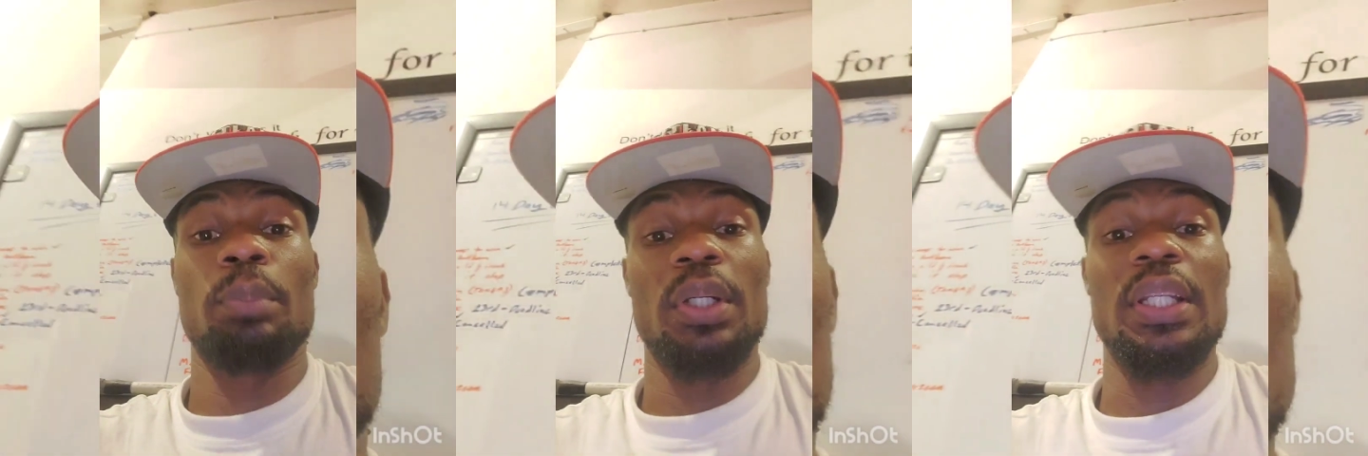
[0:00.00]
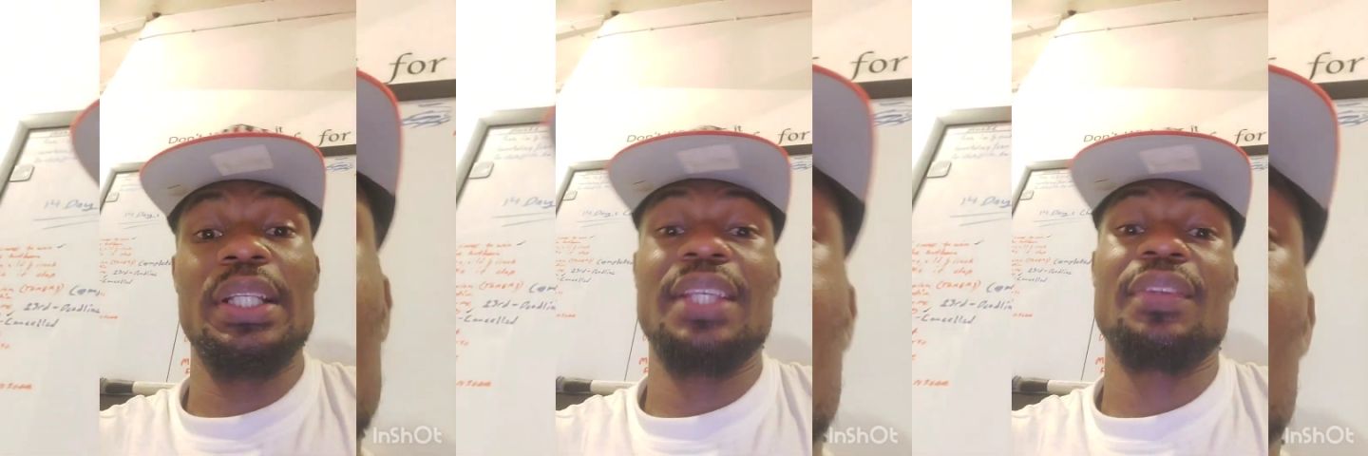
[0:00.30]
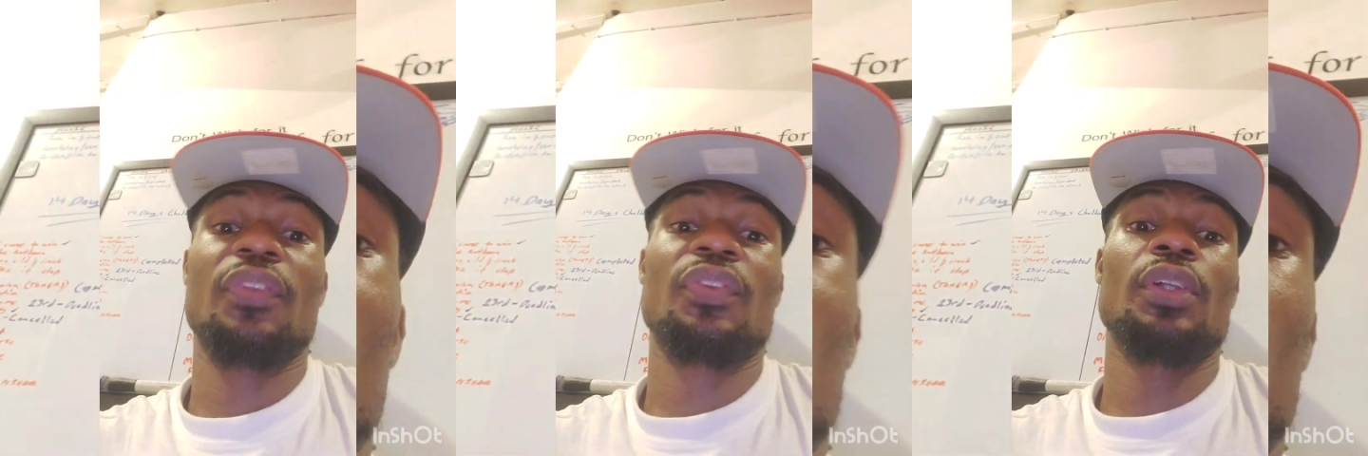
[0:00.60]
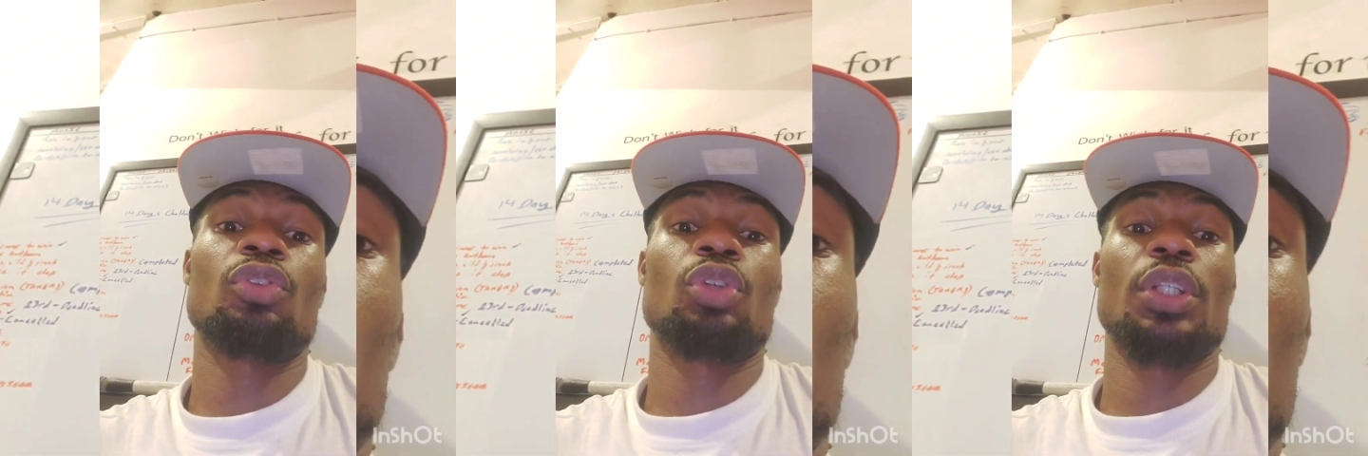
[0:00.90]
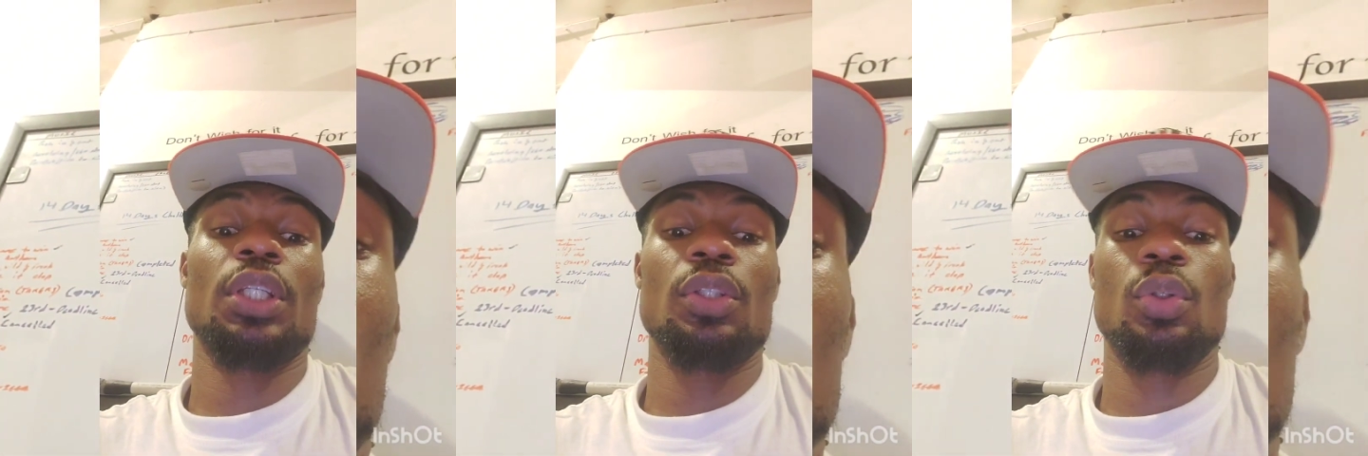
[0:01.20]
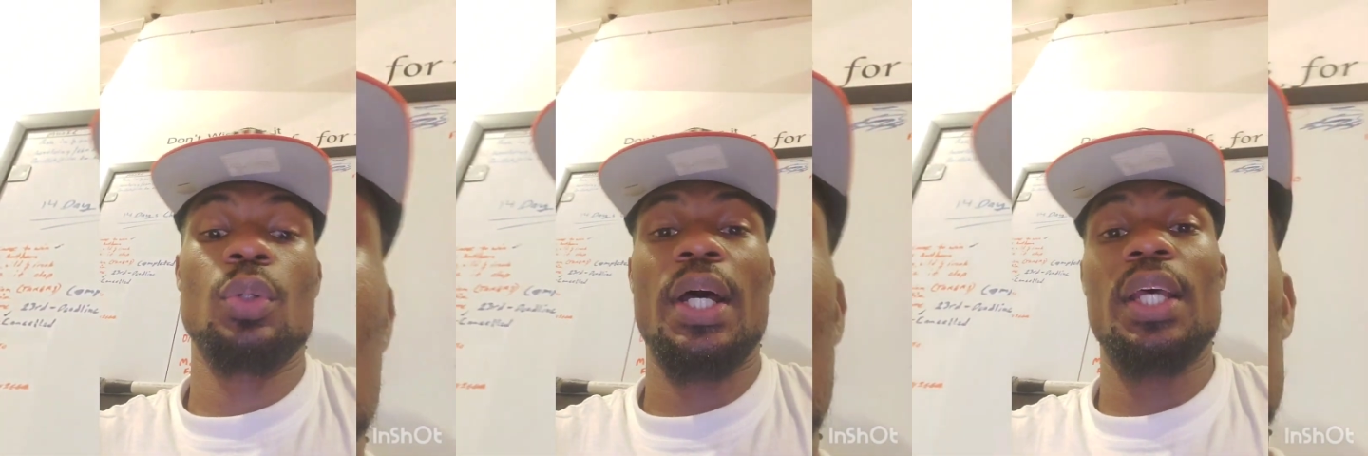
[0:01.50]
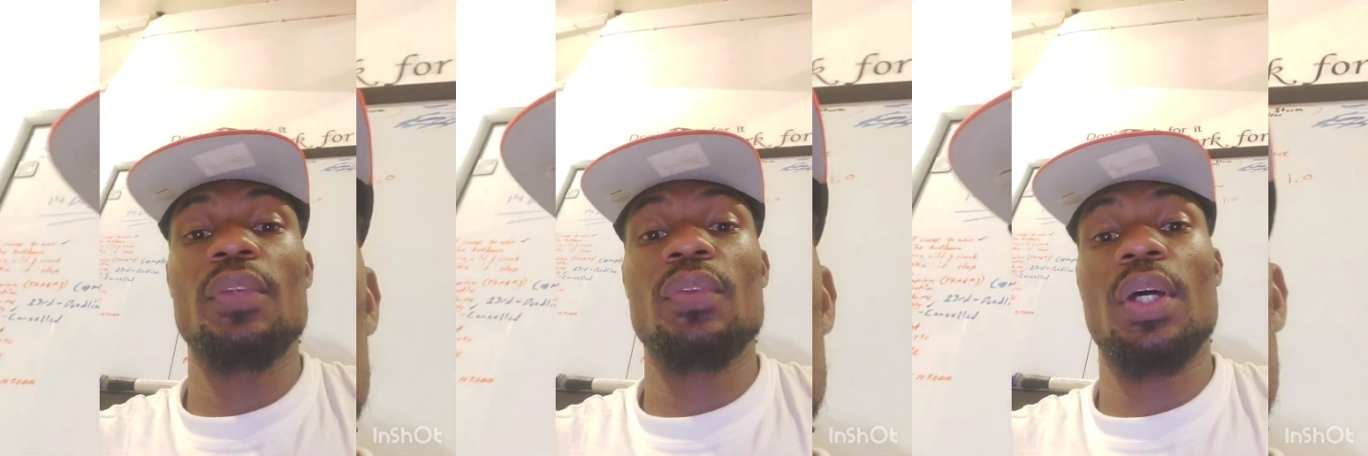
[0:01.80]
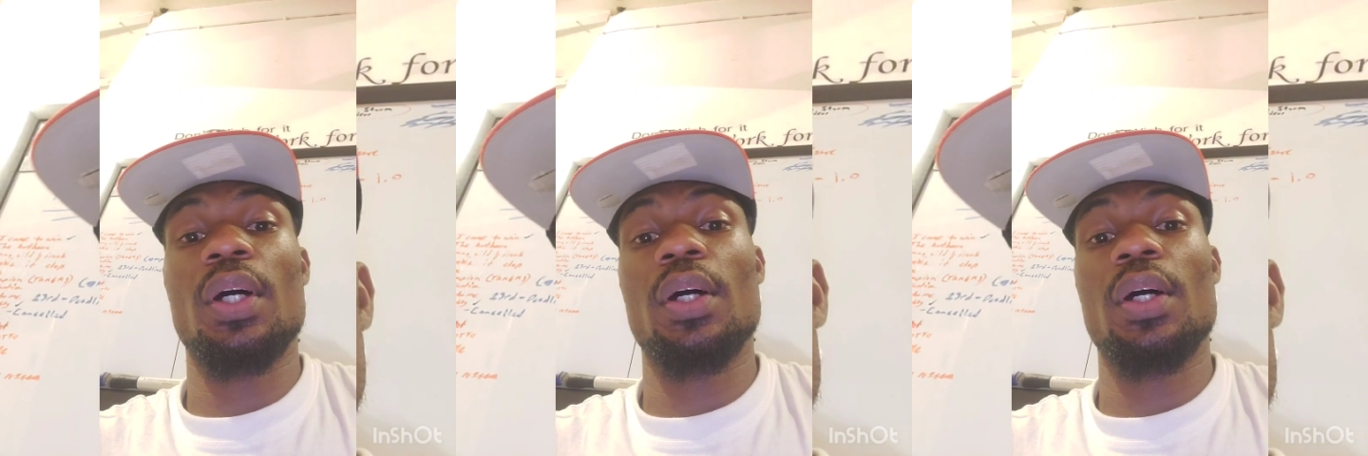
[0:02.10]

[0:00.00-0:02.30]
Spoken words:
But in the case of skill drain, you know, as